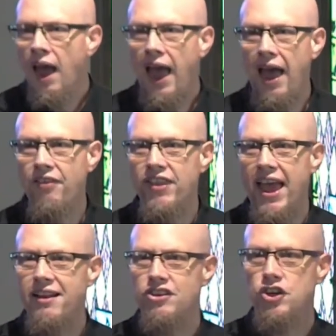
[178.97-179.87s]
and
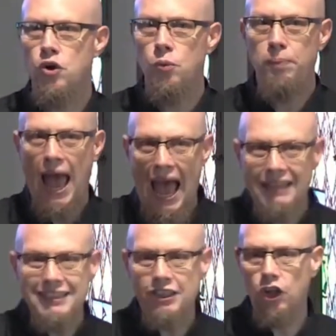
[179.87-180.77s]
then to
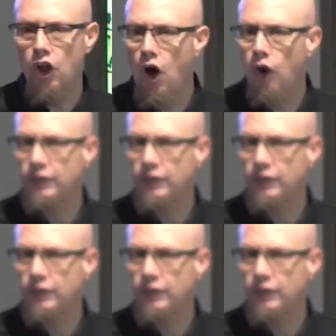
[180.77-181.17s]
pass the law